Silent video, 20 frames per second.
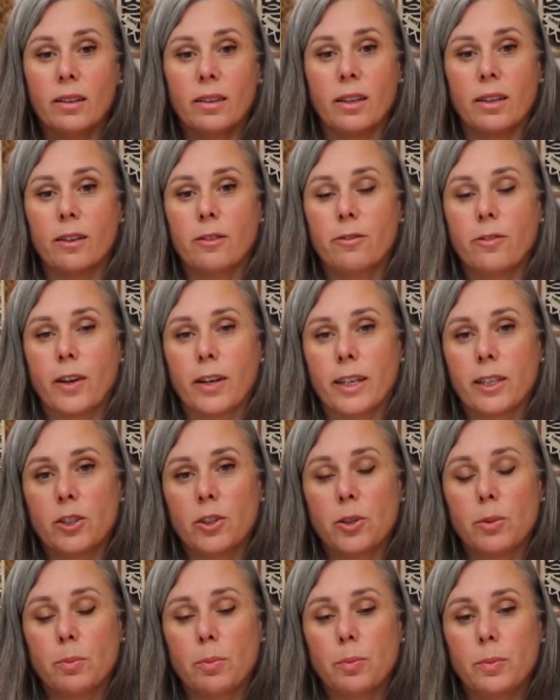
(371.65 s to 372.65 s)
the whare
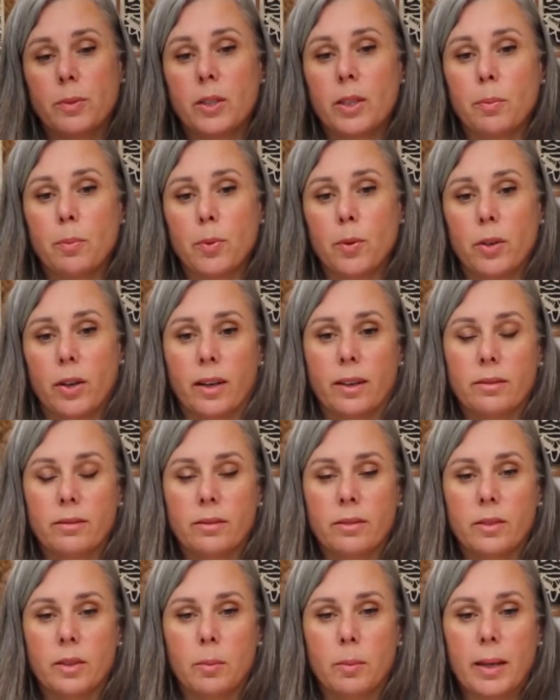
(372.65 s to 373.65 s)
tipuna
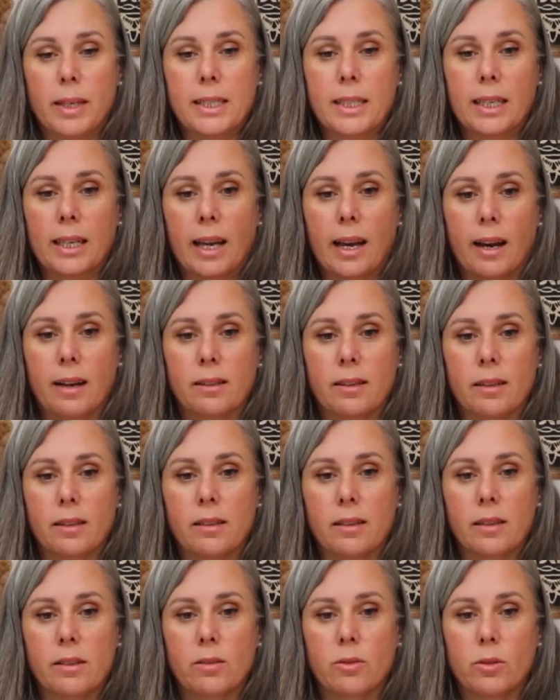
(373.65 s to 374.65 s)
in the meeting houses,